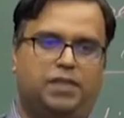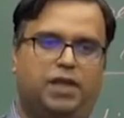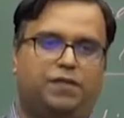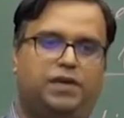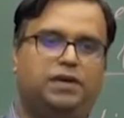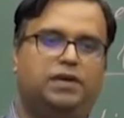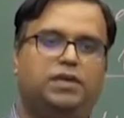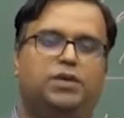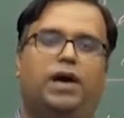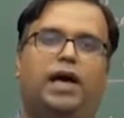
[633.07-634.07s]
Now, here
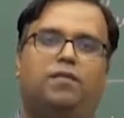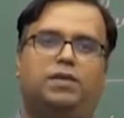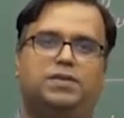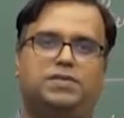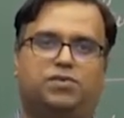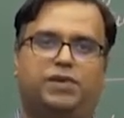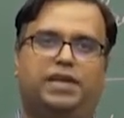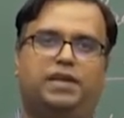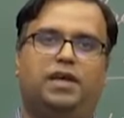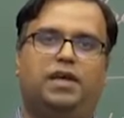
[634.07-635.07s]
you have on your
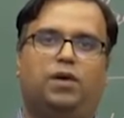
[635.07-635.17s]
screen,